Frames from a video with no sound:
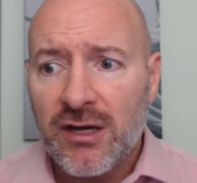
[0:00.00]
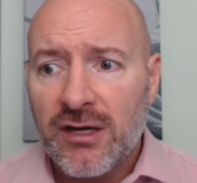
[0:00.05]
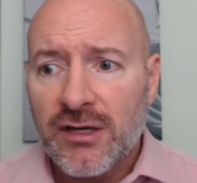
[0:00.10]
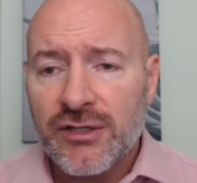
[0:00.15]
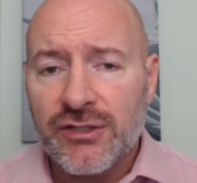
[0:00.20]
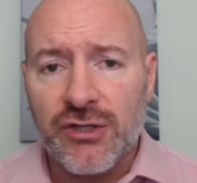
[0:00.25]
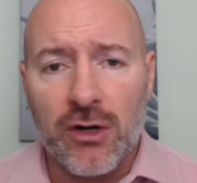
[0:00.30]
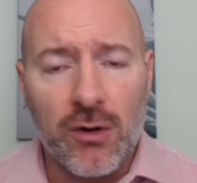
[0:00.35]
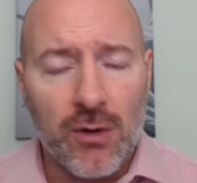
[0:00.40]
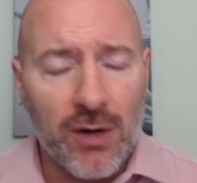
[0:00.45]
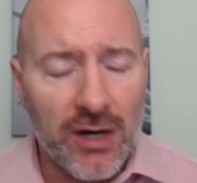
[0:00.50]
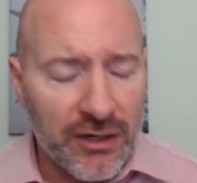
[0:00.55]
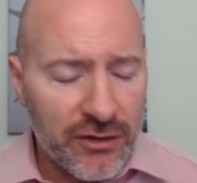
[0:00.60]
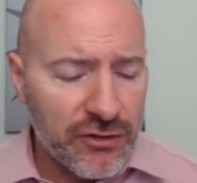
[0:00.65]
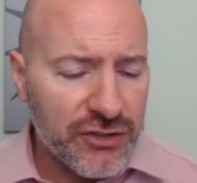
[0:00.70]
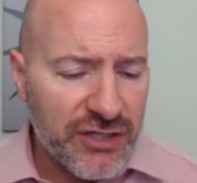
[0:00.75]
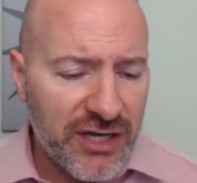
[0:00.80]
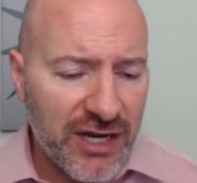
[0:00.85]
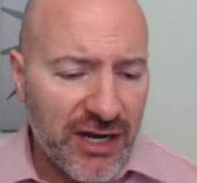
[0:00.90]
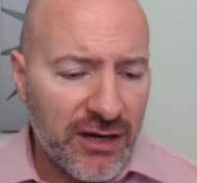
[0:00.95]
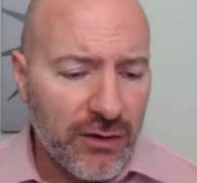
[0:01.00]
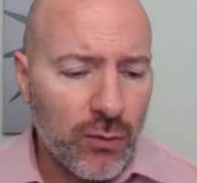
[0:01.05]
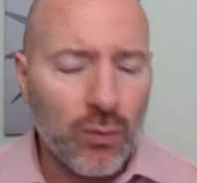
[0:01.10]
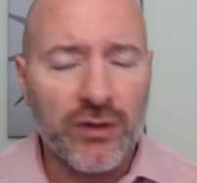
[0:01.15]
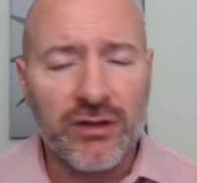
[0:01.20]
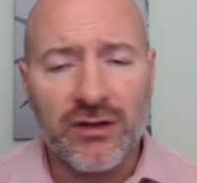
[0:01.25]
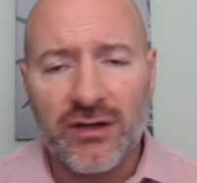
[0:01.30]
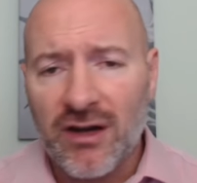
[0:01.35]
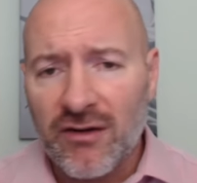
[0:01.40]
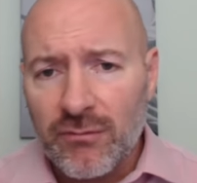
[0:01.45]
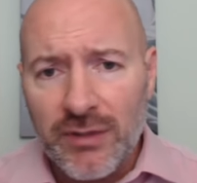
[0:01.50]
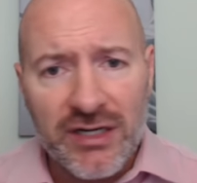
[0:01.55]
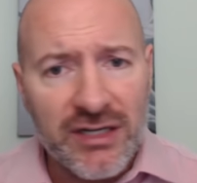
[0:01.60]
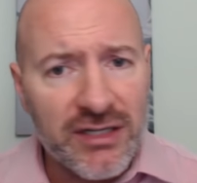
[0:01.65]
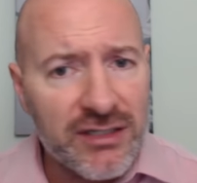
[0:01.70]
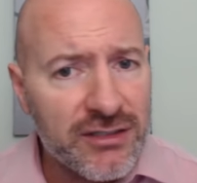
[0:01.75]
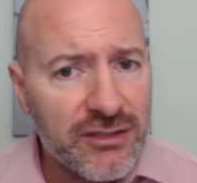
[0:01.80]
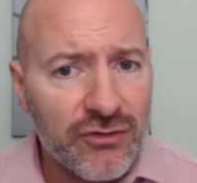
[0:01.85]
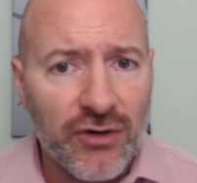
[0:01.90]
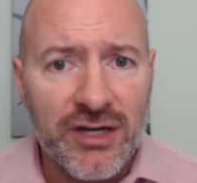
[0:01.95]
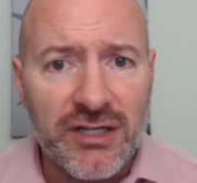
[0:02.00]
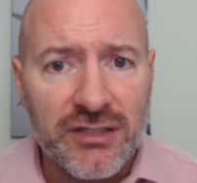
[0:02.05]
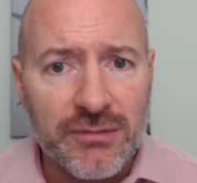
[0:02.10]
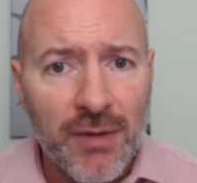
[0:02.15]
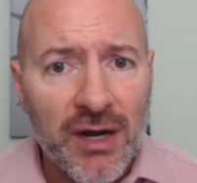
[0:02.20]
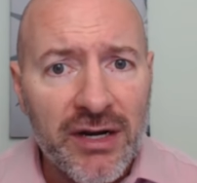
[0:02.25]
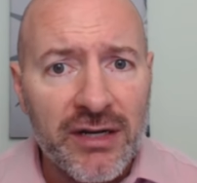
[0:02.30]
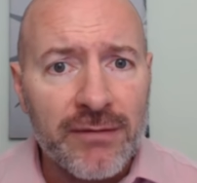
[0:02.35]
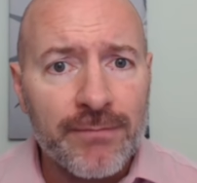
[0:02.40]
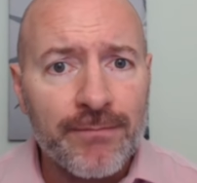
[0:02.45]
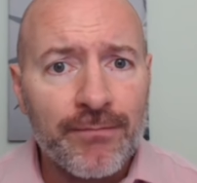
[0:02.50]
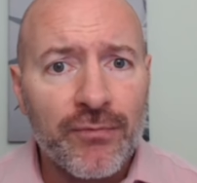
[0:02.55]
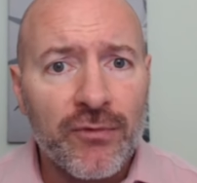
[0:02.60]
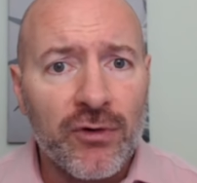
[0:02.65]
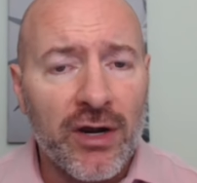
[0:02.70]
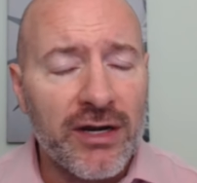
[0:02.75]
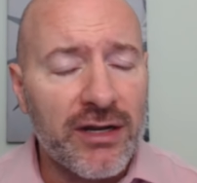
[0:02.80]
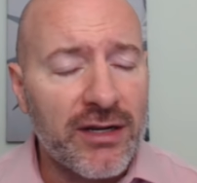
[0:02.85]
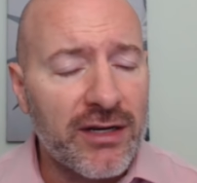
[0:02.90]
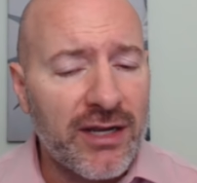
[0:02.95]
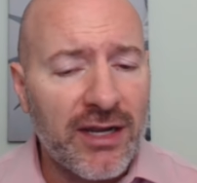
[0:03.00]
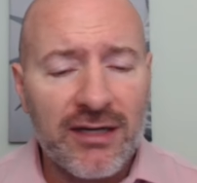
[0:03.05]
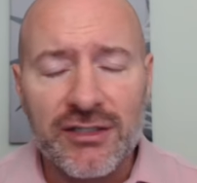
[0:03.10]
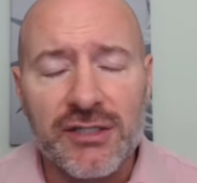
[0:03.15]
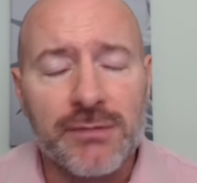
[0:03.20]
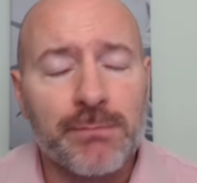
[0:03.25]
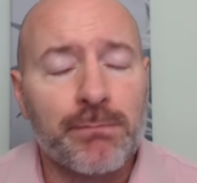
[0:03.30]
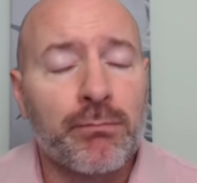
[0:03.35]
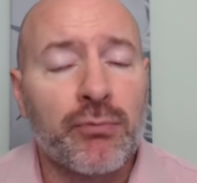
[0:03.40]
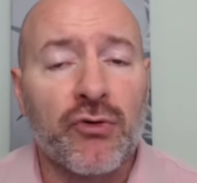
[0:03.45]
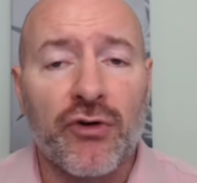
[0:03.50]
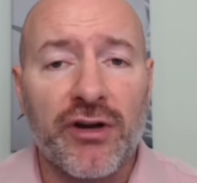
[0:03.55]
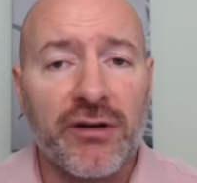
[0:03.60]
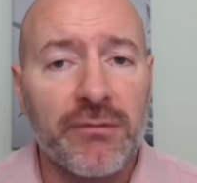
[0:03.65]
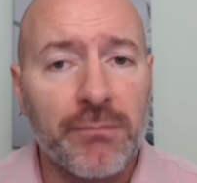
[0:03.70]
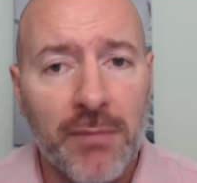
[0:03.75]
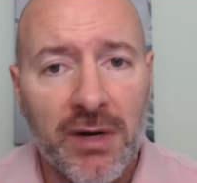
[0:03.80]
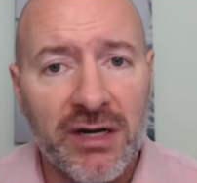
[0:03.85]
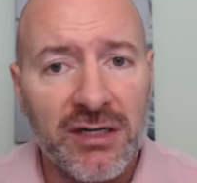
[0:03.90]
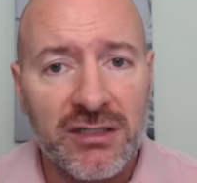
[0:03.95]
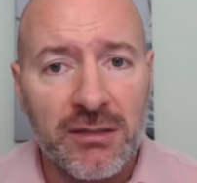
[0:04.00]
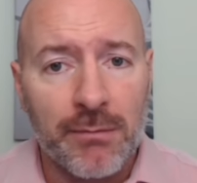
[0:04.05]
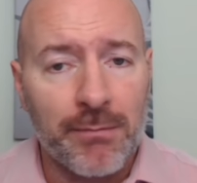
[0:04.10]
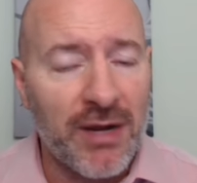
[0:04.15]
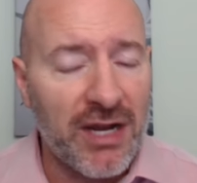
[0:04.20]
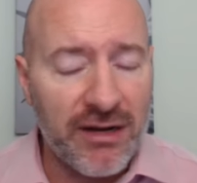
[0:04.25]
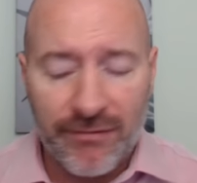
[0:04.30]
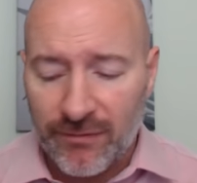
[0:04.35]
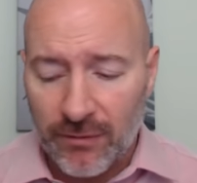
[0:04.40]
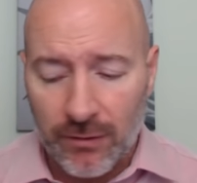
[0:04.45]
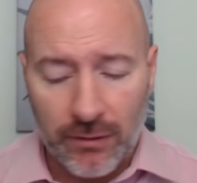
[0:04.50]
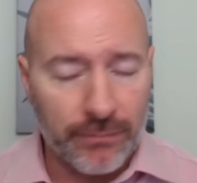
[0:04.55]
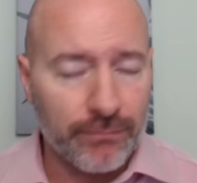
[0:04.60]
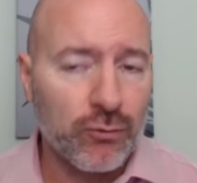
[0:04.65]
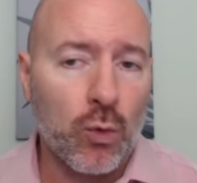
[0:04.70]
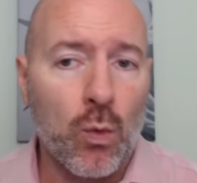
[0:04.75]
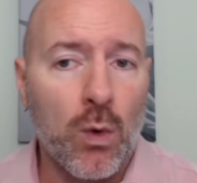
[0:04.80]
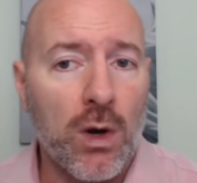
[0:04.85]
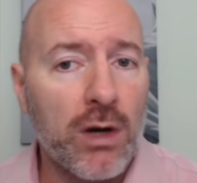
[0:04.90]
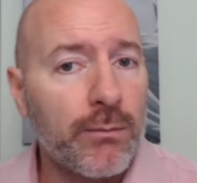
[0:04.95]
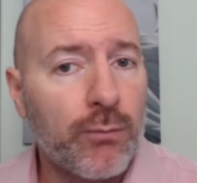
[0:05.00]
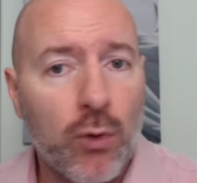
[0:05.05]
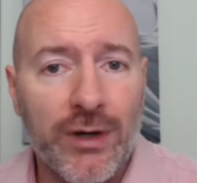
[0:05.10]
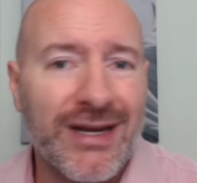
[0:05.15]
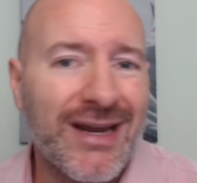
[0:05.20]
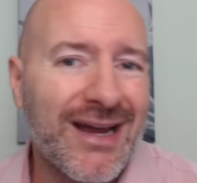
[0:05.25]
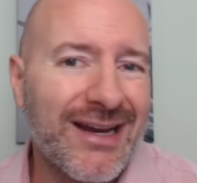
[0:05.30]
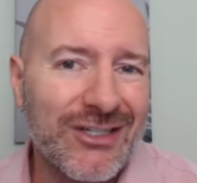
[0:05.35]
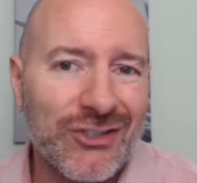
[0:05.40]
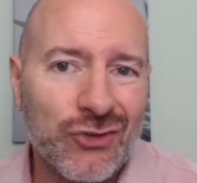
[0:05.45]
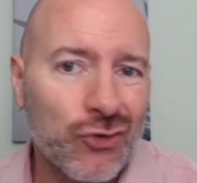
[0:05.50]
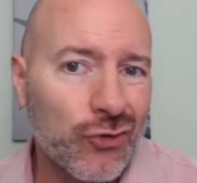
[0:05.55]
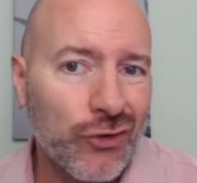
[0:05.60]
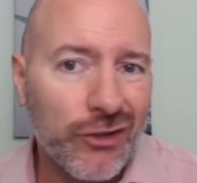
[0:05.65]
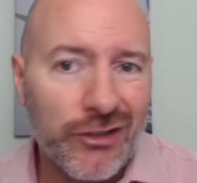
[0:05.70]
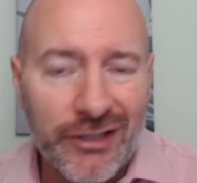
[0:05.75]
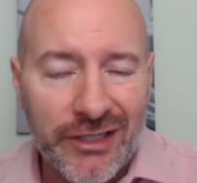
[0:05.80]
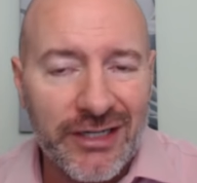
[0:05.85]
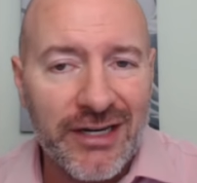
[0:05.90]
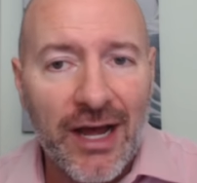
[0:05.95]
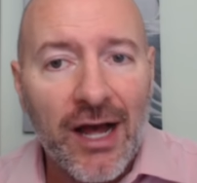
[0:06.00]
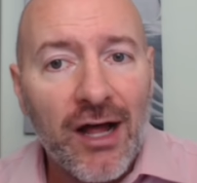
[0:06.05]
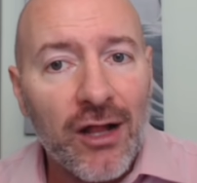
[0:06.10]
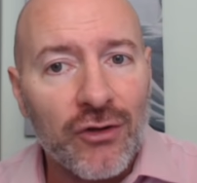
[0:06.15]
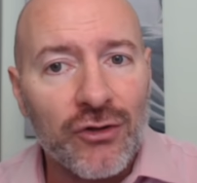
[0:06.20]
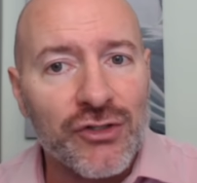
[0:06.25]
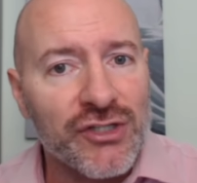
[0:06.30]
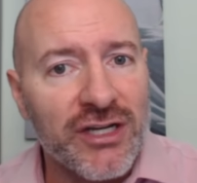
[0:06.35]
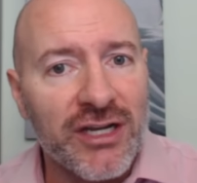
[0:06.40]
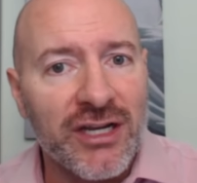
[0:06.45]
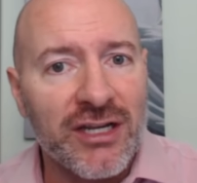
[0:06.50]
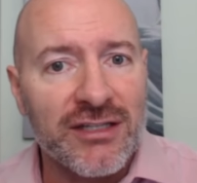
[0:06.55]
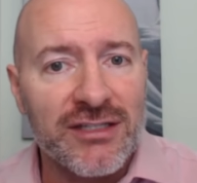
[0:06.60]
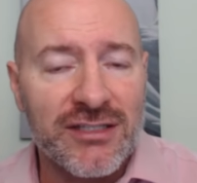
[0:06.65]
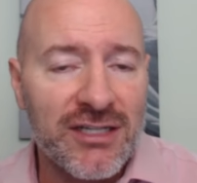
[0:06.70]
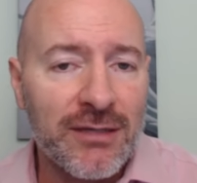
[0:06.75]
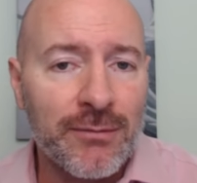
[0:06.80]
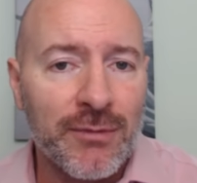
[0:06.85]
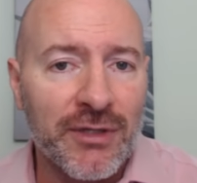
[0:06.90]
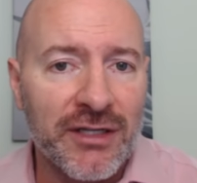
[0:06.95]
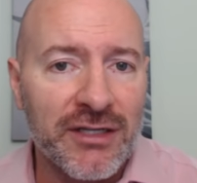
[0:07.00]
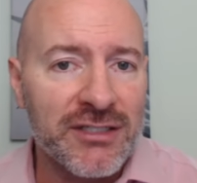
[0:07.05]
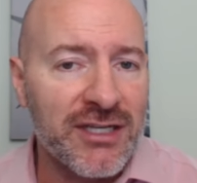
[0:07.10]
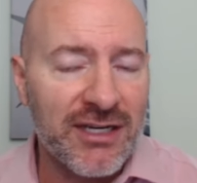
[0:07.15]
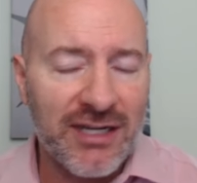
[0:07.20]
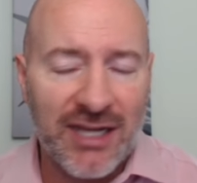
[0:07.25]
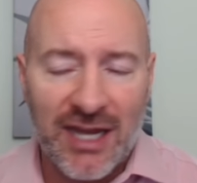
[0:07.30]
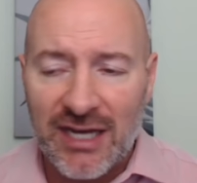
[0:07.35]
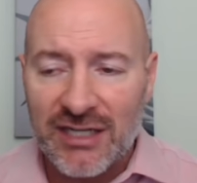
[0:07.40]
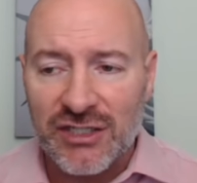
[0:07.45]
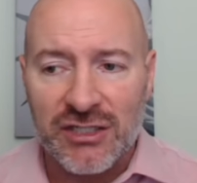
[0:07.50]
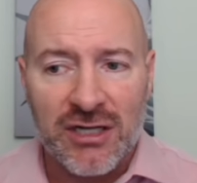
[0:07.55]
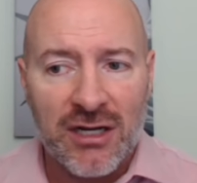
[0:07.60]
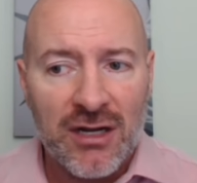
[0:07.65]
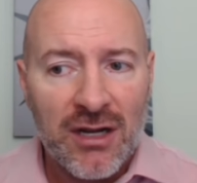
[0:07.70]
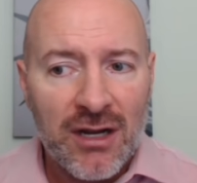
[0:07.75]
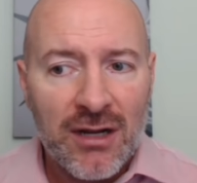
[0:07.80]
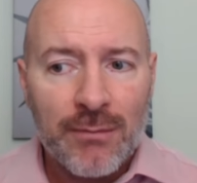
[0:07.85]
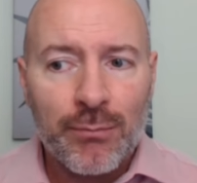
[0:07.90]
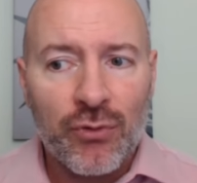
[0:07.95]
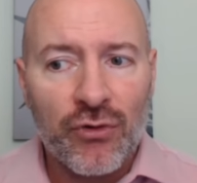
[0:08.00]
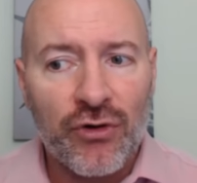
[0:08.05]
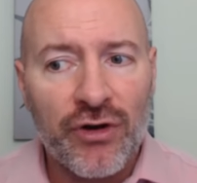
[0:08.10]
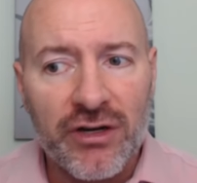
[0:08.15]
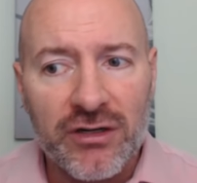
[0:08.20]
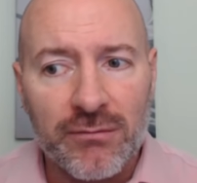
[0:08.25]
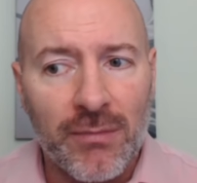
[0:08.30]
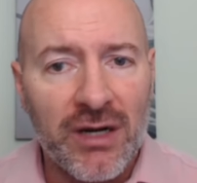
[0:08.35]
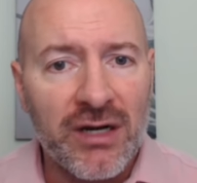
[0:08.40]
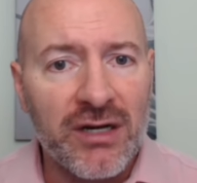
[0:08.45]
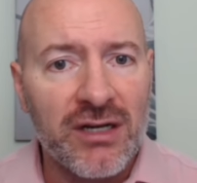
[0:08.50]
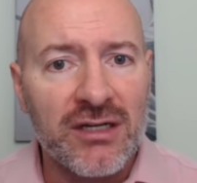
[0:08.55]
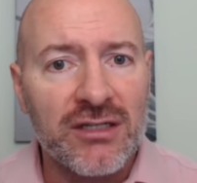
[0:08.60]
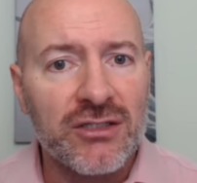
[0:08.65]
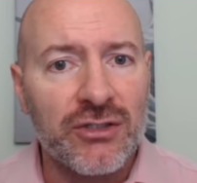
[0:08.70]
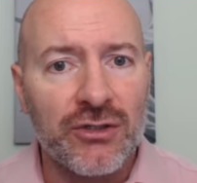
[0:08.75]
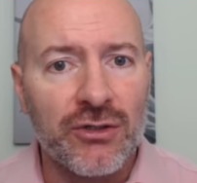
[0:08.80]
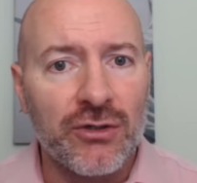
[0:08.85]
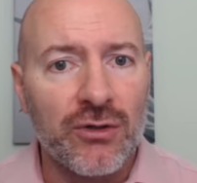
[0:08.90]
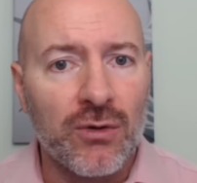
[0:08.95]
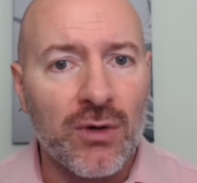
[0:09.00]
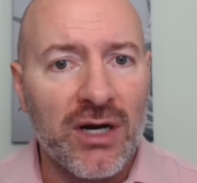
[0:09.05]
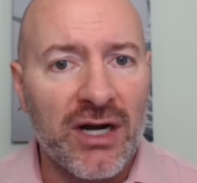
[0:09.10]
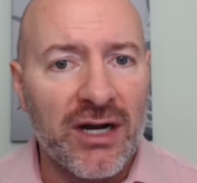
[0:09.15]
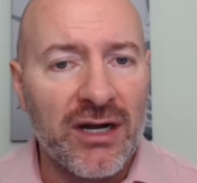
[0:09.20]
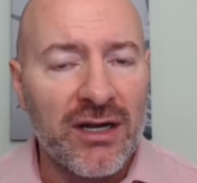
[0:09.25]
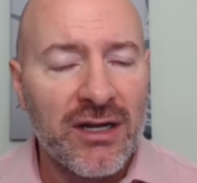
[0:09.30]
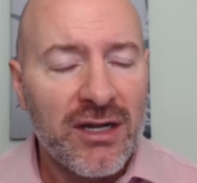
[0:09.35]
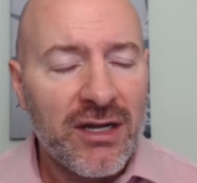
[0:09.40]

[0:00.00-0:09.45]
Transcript: So understand when the government needs to raise money, right? It can't just print money to pay for 1.9 trillion dollars in stimulus. It can't just print money to uh,